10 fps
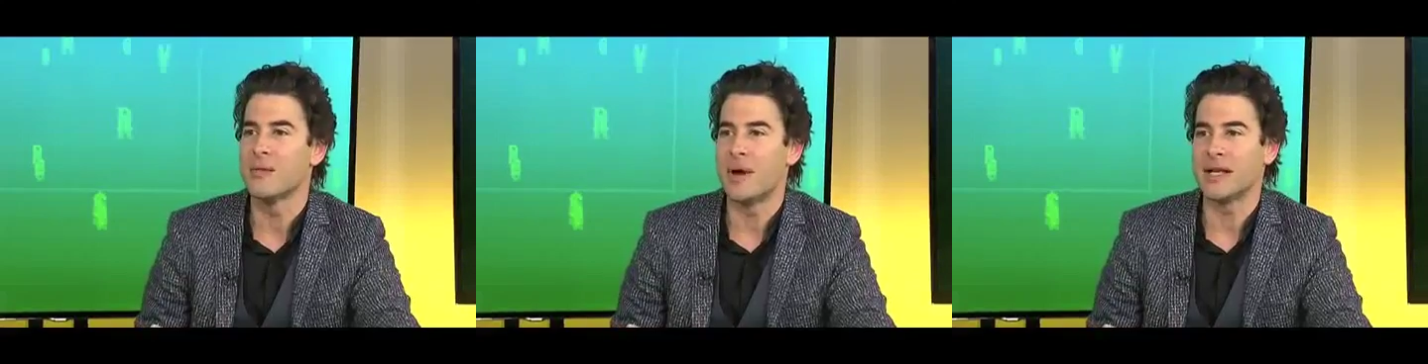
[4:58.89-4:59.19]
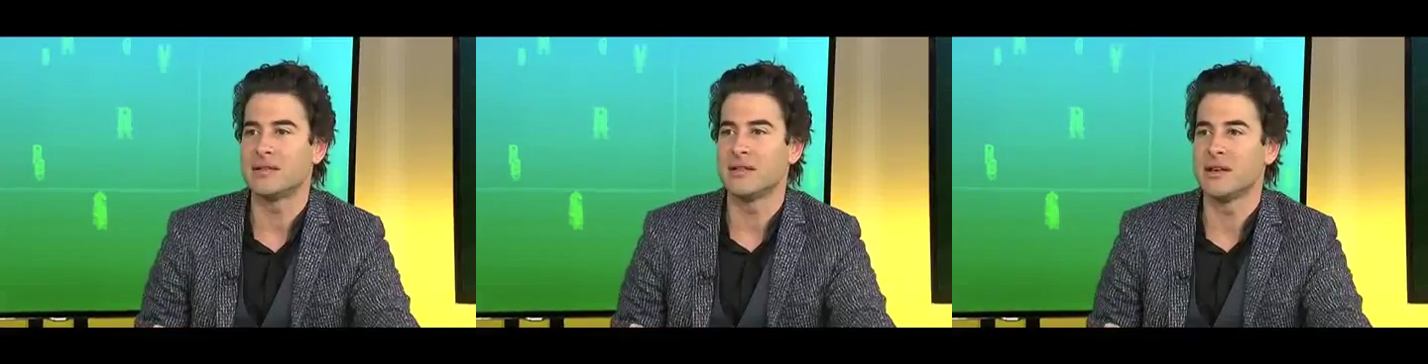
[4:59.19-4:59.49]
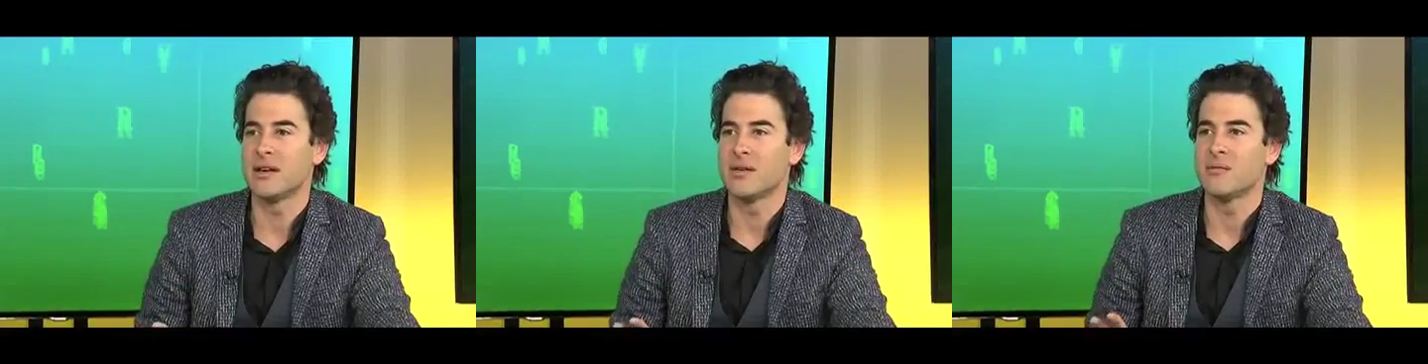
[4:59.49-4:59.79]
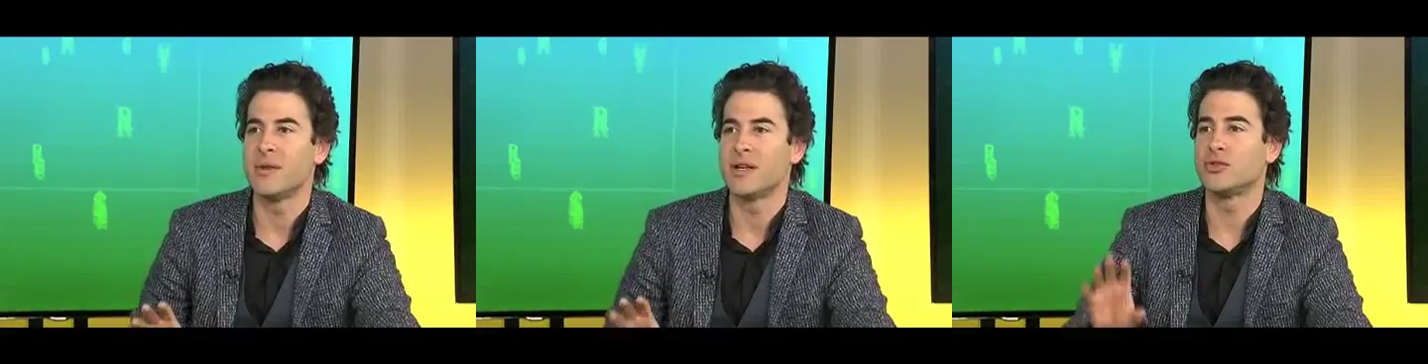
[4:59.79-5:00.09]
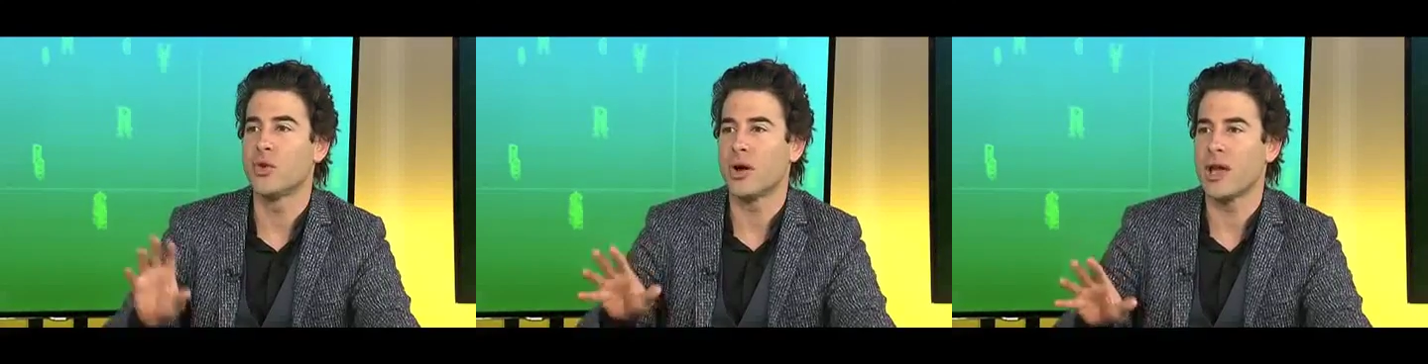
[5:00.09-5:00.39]

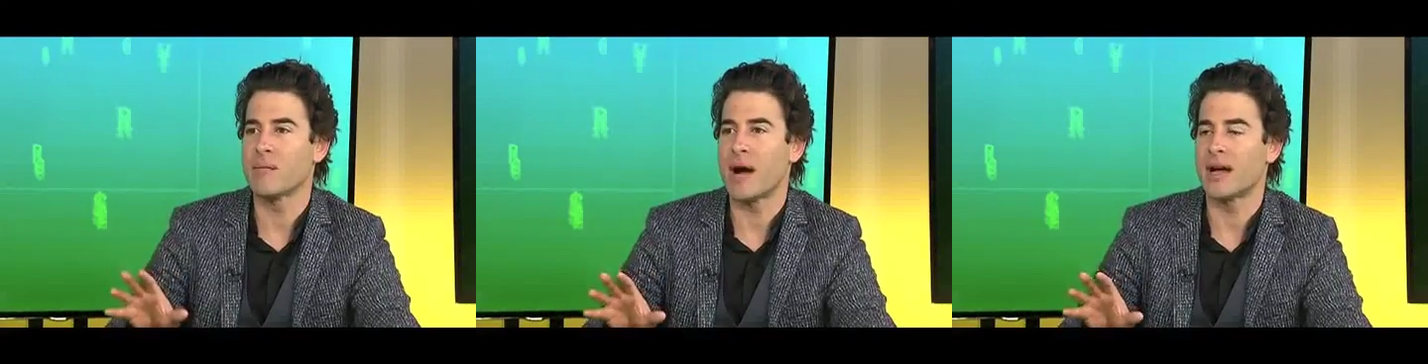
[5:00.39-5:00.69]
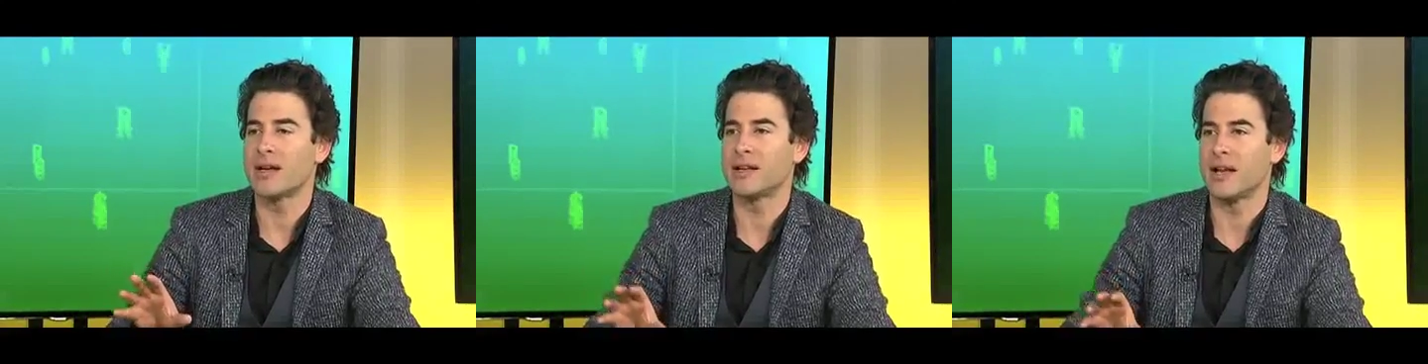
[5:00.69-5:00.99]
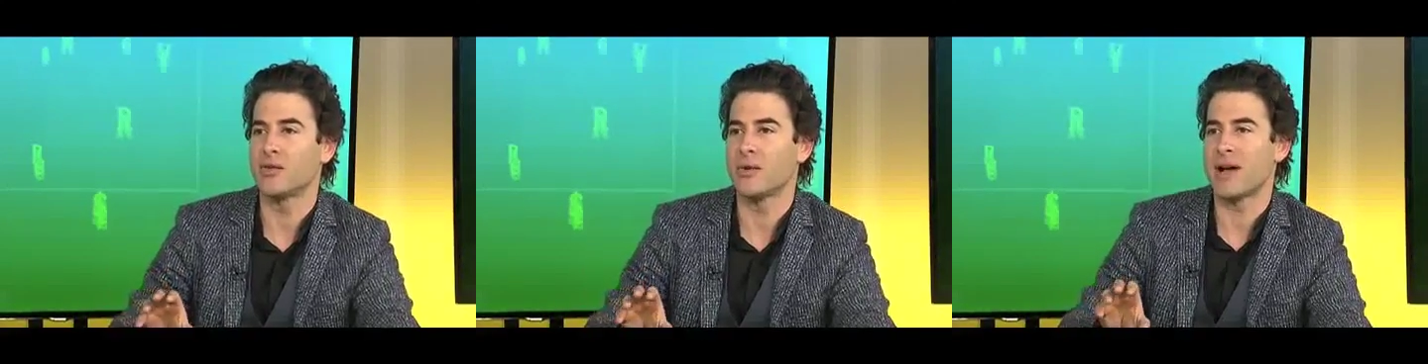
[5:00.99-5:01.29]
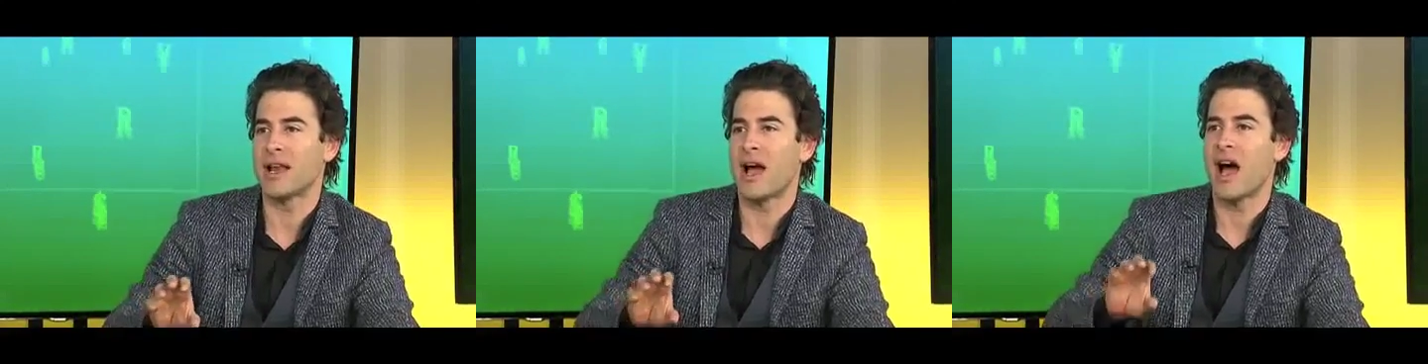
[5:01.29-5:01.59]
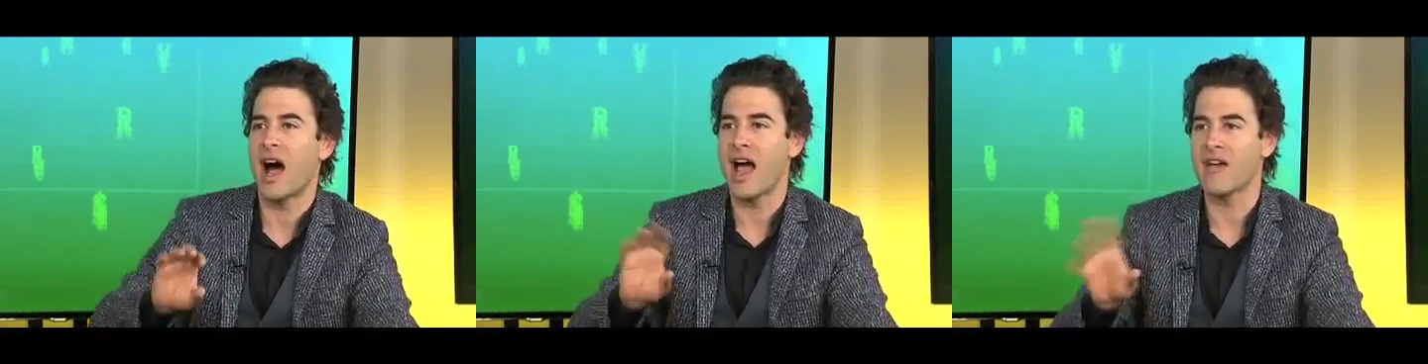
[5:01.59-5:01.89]
But talking about it and talking about,
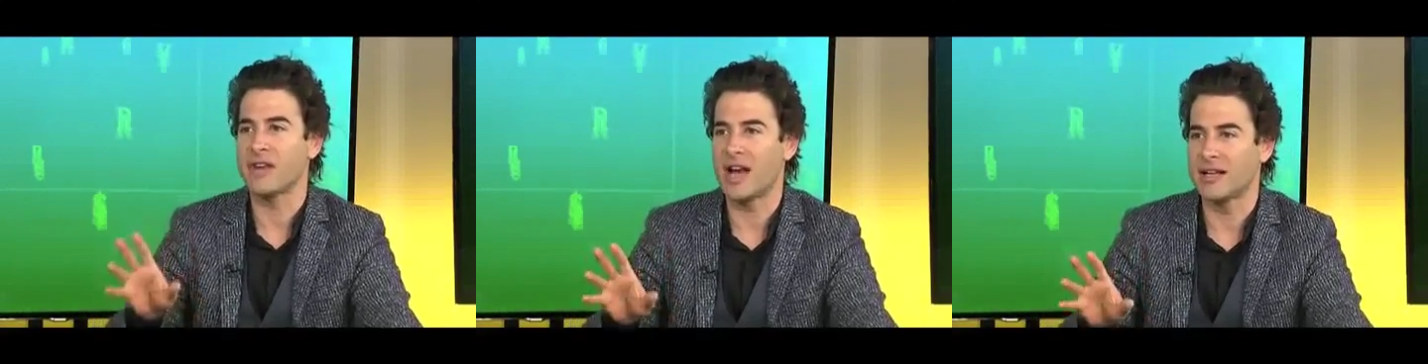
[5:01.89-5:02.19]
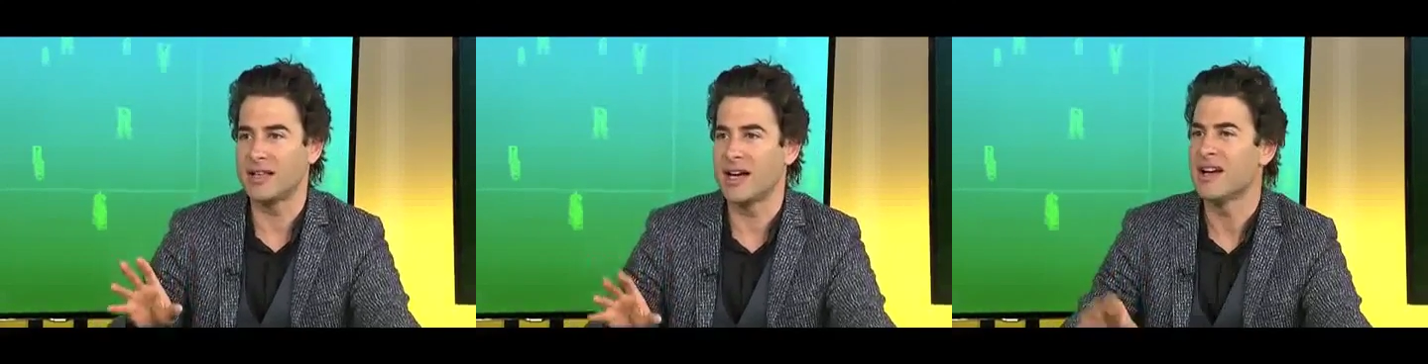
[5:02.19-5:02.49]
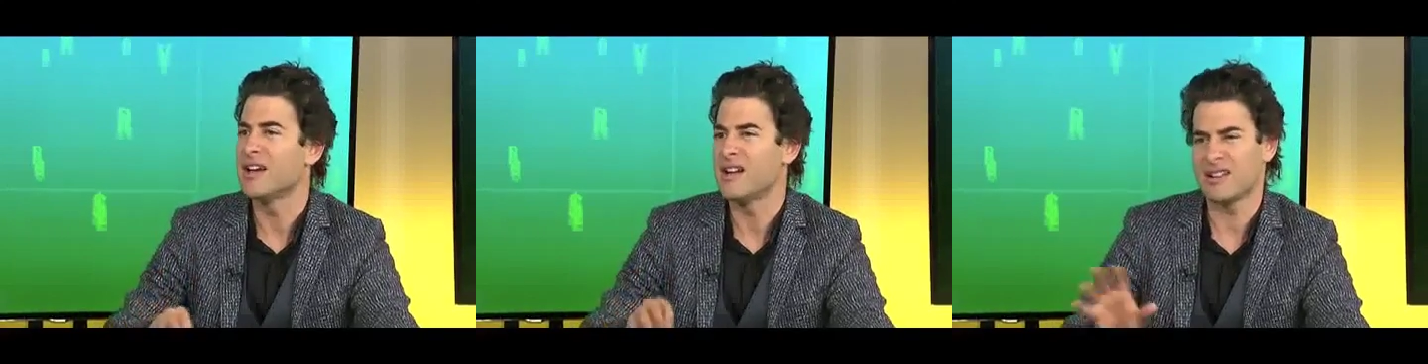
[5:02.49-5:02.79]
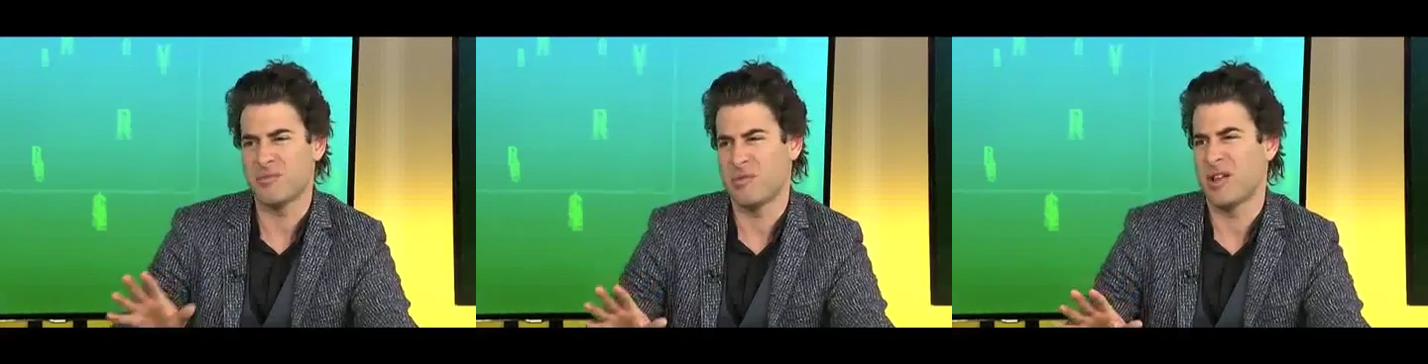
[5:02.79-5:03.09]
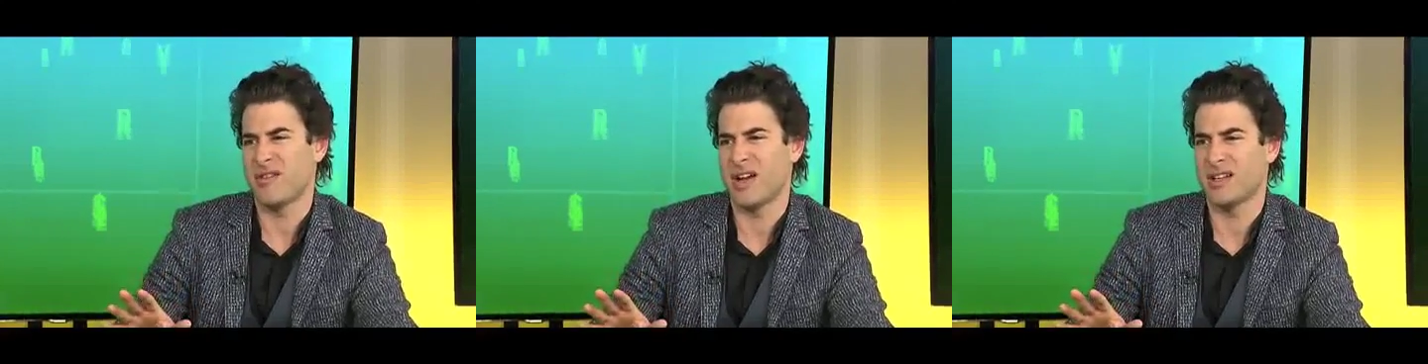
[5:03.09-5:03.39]
I have an idea, lots of people have